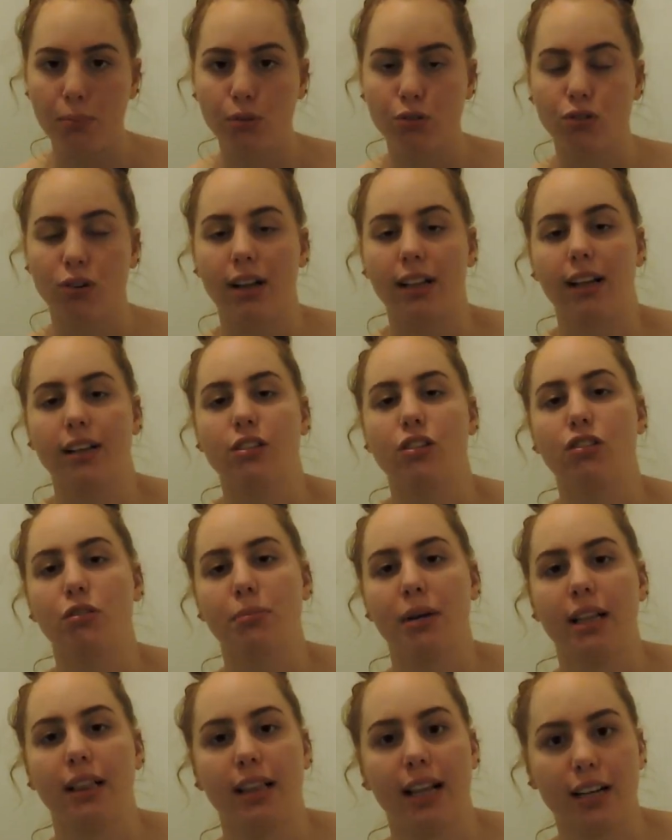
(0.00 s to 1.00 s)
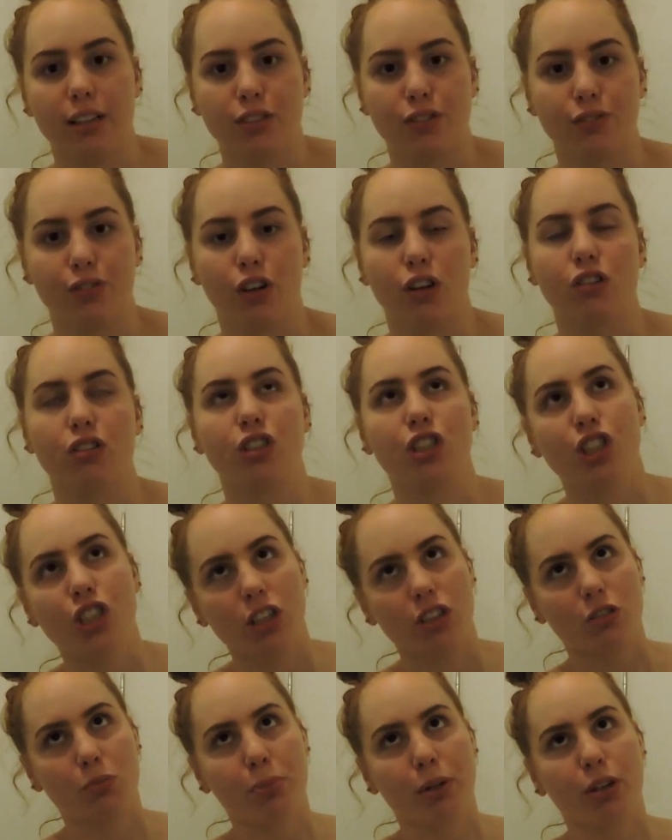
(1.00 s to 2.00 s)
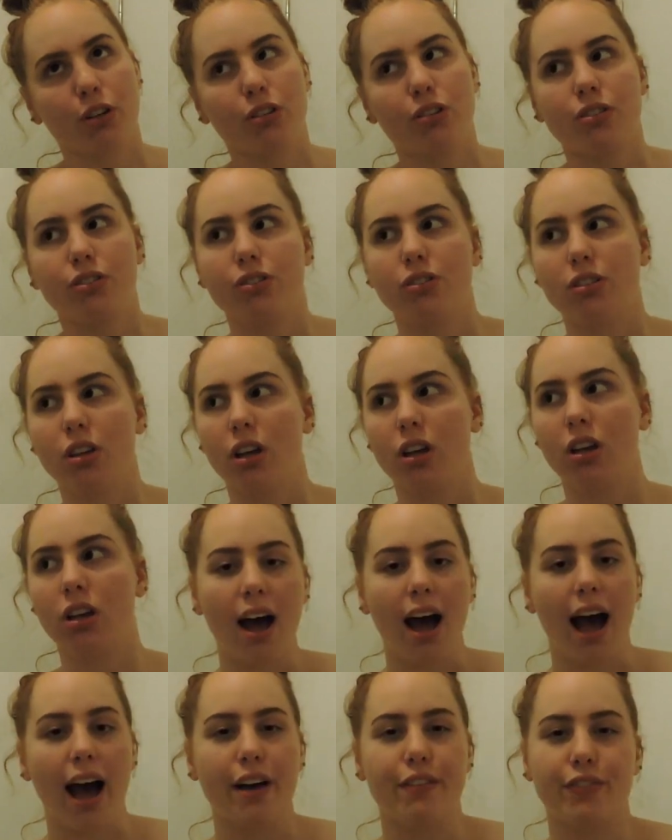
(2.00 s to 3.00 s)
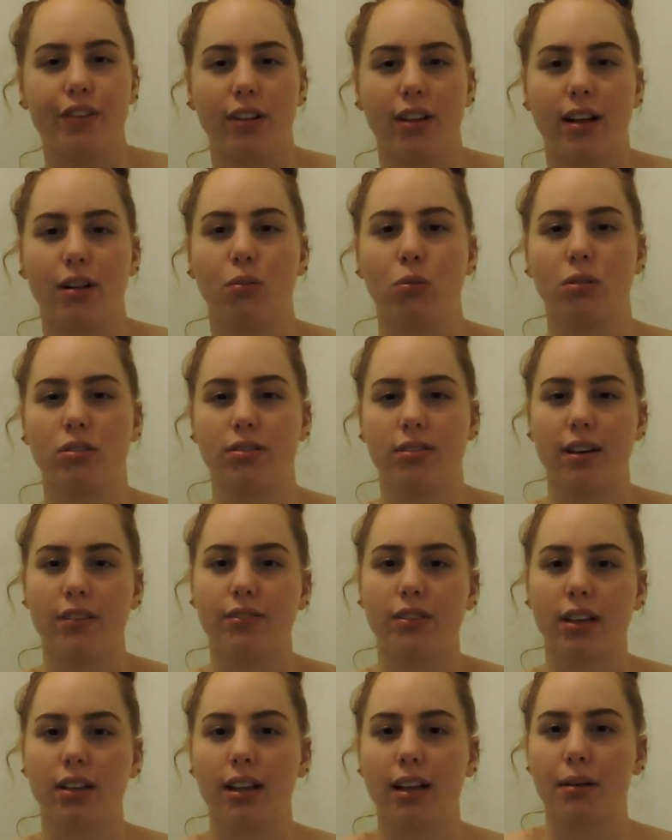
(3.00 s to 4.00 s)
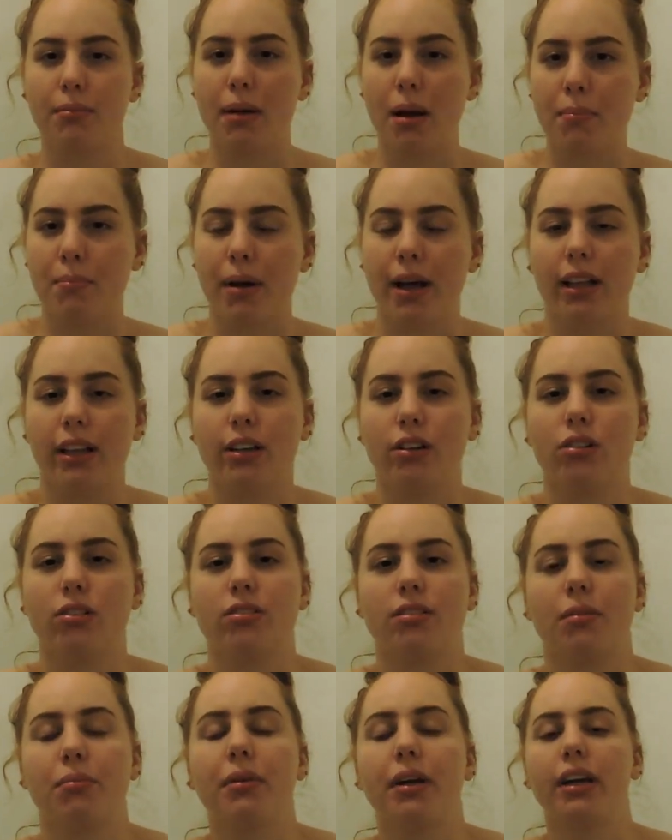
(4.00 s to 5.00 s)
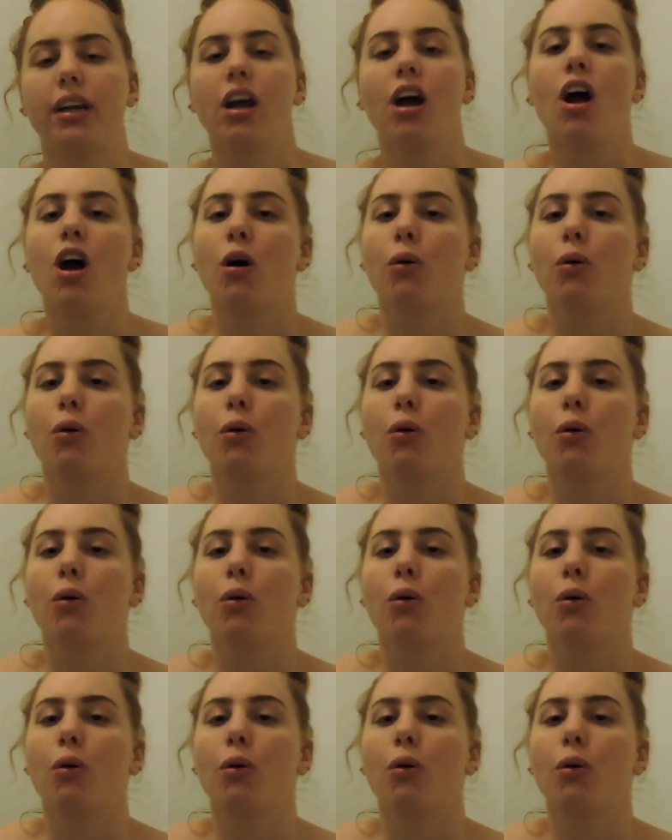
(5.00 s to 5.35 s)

So I like to do my legs first, just because I feel like once I've done like my belly or something,